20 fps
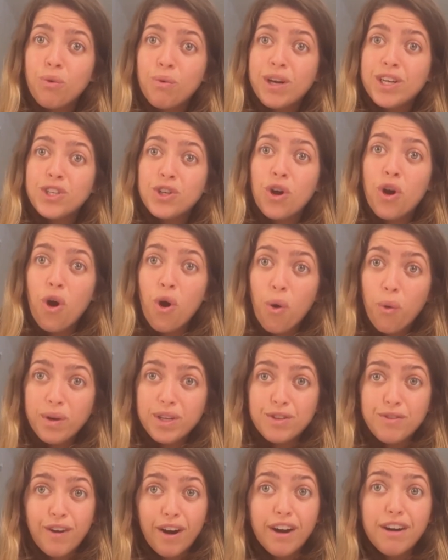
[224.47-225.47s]
which
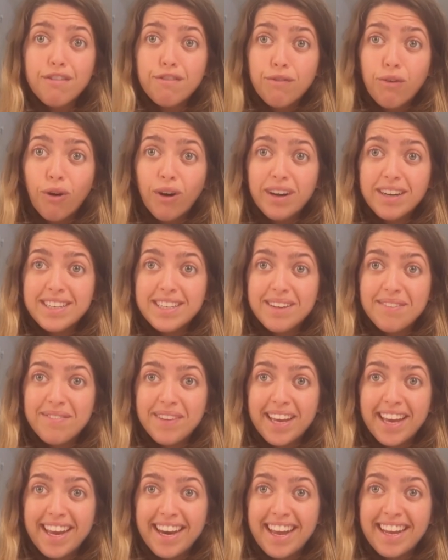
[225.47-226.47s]
was very foreign to
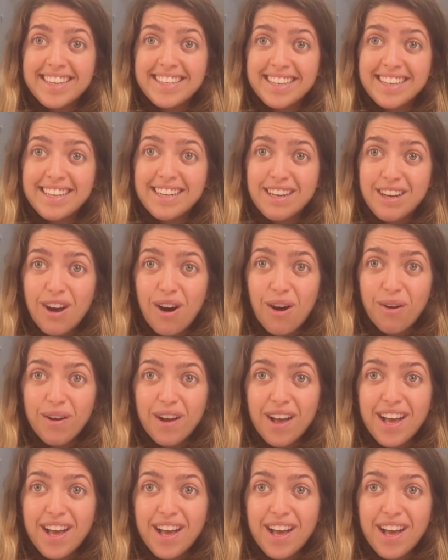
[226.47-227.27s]
me and I didn't know.